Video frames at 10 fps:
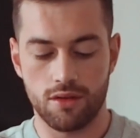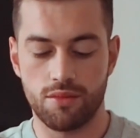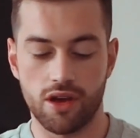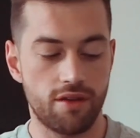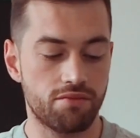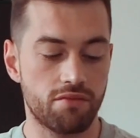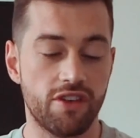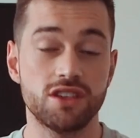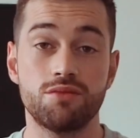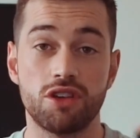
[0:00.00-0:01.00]
But
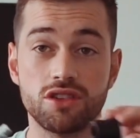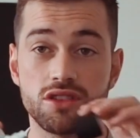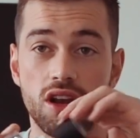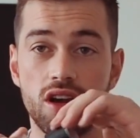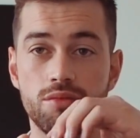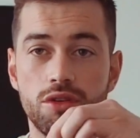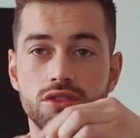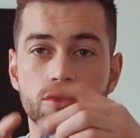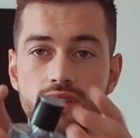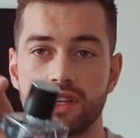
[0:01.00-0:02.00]
first impressions, I like the
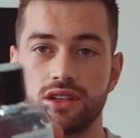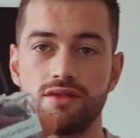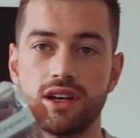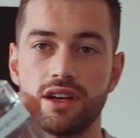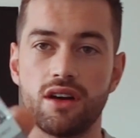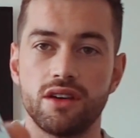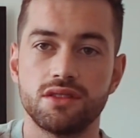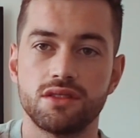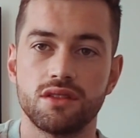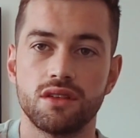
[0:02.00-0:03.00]
bottle, it's actually really
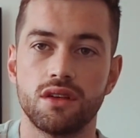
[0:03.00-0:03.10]
nice.